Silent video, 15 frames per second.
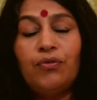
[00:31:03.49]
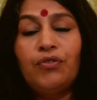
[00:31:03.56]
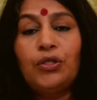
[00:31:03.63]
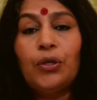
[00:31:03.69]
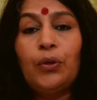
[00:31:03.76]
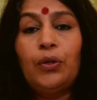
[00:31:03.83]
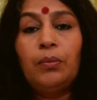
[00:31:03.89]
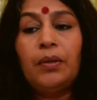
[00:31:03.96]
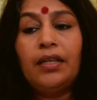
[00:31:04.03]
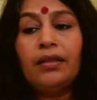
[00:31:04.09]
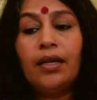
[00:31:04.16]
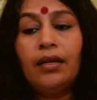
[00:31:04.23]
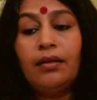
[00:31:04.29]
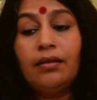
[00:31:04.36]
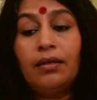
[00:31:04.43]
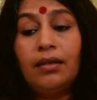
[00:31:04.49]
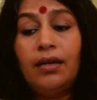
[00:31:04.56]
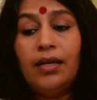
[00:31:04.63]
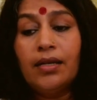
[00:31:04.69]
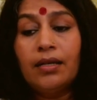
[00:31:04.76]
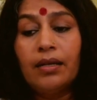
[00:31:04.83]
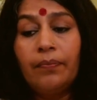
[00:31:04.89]
who've told me that
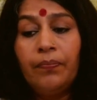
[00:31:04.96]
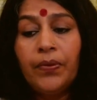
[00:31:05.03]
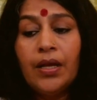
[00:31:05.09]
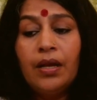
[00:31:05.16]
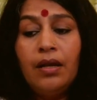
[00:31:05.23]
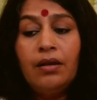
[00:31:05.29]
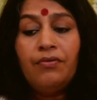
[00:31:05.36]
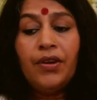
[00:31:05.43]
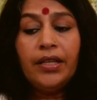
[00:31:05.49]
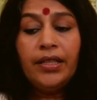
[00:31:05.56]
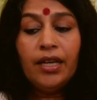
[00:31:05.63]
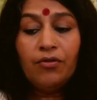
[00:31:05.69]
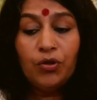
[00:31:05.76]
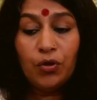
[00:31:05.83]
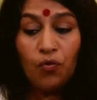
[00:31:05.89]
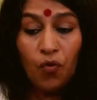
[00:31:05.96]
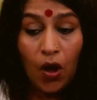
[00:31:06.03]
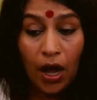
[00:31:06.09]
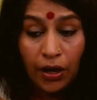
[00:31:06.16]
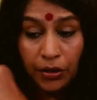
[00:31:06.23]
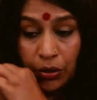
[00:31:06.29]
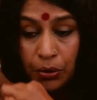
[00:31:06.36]
earlier when they would
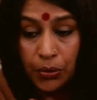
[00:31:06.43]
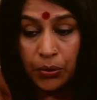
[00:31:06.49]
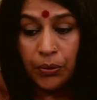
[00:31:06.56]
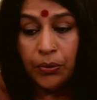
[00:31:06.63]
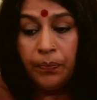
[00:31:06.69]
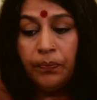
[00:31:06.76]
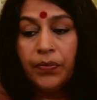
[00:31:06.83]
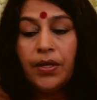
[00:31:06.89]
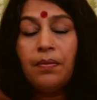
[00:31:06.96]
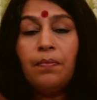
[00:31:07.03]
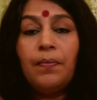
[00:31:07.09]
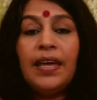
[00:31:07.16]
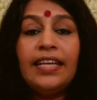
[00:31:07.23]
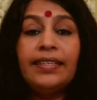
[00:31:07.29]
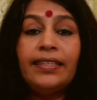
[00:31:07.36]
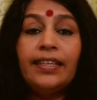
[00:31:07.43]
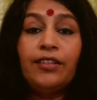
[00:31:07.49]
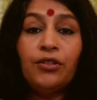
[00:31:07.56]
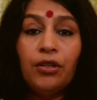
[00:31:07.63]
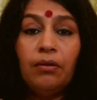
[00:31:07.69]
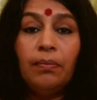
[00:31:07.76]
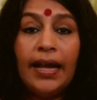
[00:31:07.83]
walk through
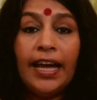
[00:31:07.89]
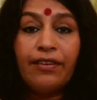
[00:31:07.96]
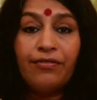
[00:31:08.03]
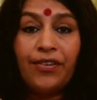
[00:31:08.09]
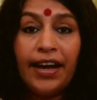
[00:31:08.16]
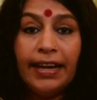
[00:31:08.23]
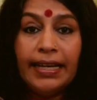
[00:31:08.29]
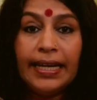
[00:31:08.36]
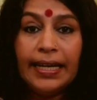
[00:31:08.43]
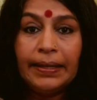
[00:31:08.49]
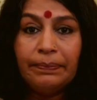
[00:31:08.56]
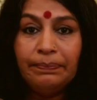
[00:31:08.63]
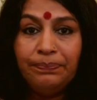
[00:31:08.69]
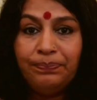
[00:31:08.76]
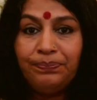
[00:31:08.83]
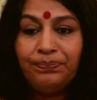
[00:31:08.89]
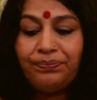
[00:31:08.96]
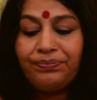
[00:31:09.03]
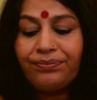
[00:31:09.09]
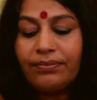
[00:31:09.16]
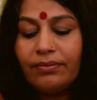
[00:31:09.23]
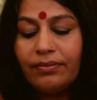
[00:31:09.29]
Macy's on Black Friday,
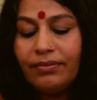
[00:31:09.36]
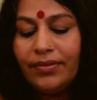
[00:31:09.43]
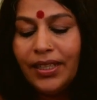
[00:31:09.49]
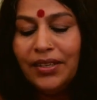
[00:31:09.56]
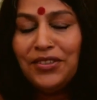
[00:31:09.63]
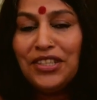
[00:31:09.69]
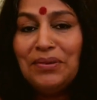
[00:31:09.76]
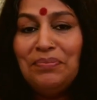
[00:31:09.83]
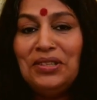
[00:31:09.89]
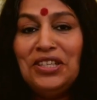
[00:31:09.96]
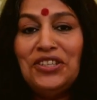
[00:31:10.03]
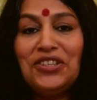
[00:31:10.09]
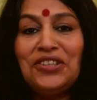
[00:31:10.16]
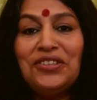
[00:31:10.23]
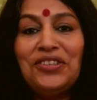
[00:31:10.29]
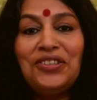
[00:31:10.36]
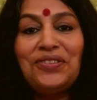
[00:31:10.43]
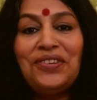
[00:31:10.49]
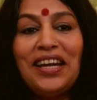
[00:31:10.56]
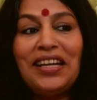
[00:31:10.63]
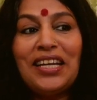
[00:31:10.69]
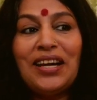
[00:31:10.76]
because I'm teaching
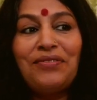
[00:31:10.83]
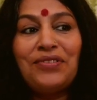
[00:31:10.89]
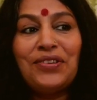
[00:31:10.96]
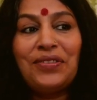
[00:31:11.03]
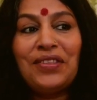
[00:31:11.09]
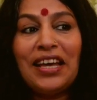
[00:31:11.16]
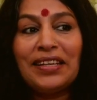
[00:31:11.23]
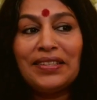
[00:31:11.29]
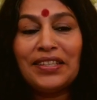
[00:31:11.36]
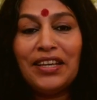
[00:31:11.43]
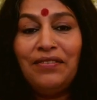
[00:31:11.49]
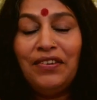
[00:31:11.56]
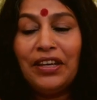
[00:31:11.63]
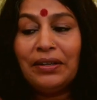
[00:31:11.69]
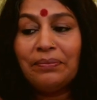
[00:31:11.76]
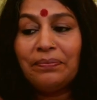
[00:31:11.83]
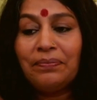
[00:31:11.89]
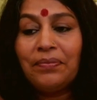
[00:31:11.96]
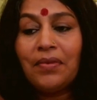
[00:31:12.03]
this right after Thanksgiving,